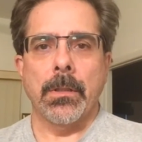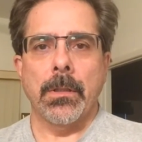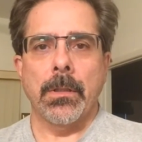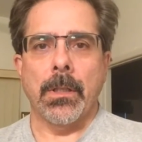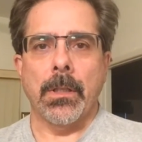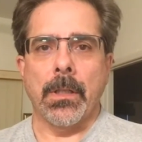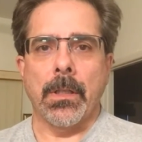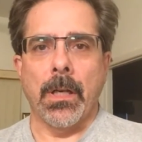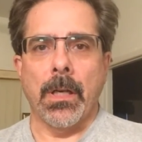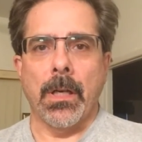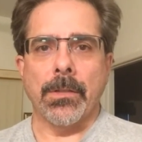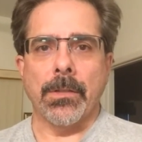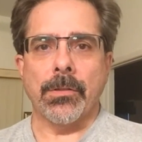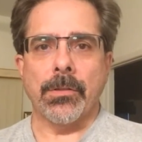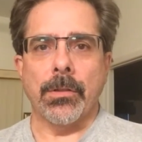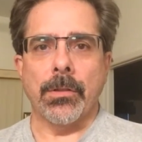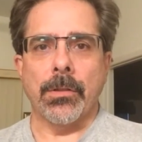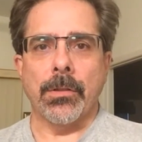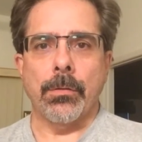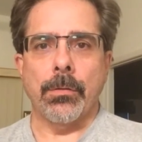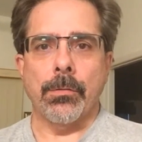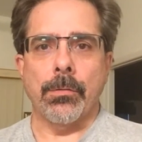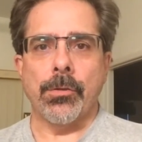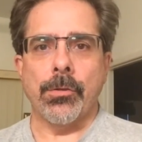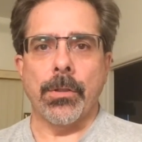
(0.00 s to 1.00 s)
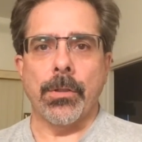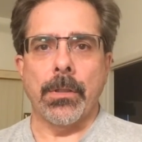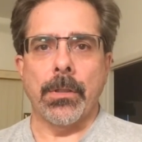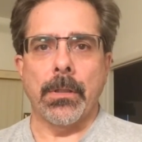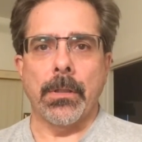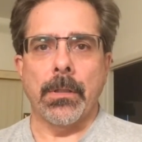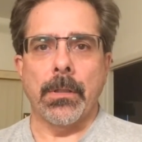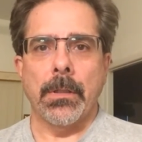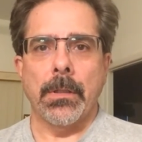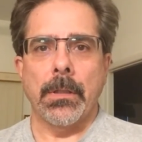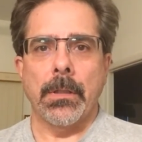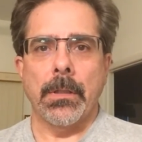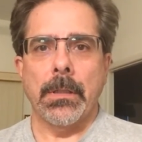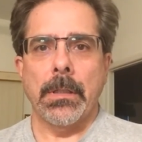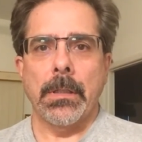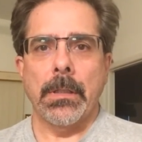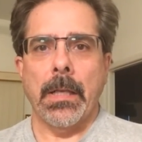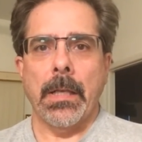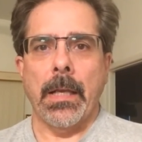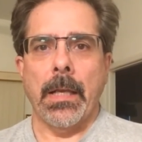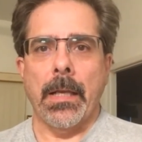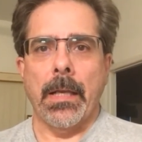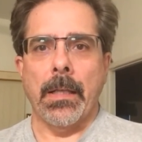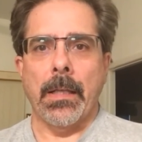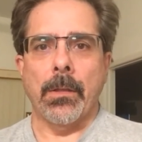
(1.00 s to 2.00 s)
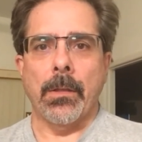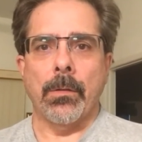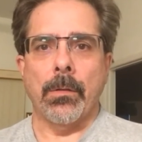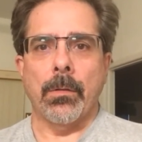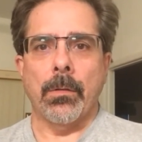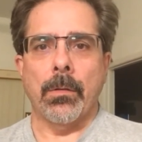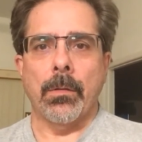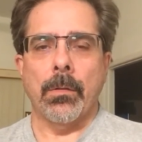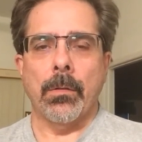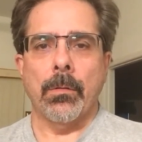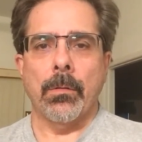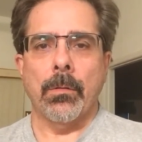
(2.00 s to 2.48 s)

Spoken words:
the Constitution and